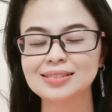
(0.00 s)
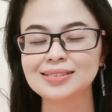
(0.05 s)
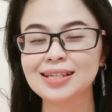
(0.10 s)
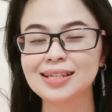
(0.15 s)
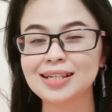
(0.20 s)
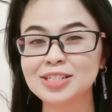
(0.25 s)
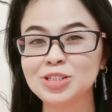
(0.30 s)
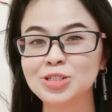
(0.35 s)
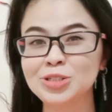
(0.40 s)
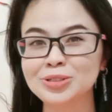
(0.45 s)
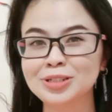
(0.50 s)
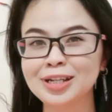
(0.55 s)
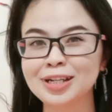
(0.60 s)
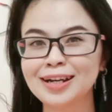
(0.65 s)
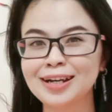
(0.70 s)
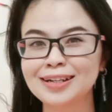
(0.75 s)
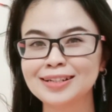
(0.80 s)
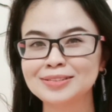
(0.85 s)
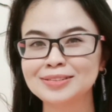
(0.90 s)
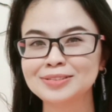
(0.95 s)
said
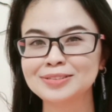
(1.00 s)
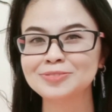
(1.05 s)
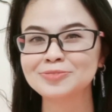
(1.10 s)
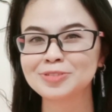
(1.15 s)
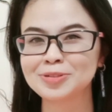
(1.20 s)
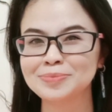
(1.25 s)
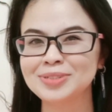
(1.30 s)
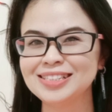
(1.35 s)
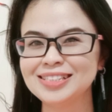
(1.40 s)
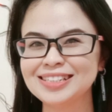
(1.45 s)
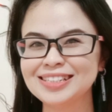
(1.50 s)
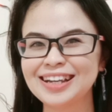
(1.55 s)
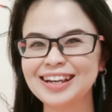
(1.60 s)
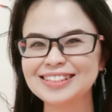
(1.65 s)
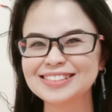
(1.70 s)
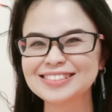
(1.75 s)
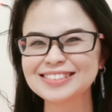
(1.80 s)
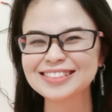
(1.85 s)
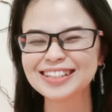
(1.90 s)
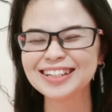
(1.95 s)
Suga from
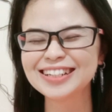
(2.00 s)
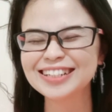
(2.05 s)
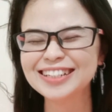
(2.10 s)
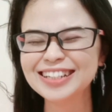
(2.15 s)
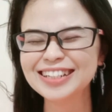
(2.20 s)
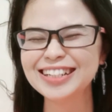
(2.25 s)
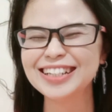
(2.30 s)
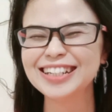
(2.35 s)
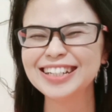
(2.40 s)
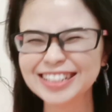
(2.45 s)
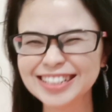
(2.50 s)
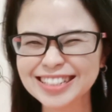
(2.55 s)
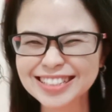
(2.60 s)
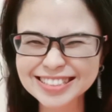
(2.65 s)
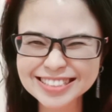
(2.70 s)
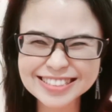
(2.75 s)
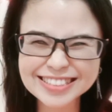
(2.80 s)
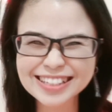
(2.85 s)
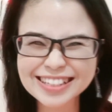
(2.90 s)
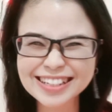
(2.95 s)

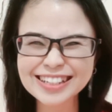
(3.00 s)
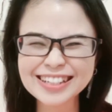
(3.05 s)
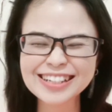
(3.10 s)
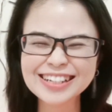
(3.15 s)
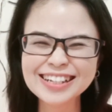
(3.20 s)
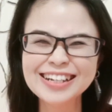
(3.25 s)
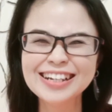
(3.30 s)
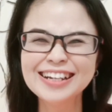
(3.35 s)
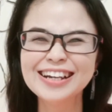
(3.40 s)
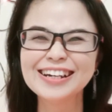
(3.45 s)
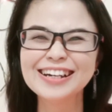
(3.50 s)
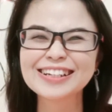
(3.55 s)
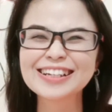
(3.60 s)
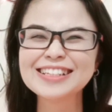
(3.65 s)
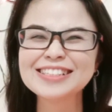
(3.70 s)
BTS.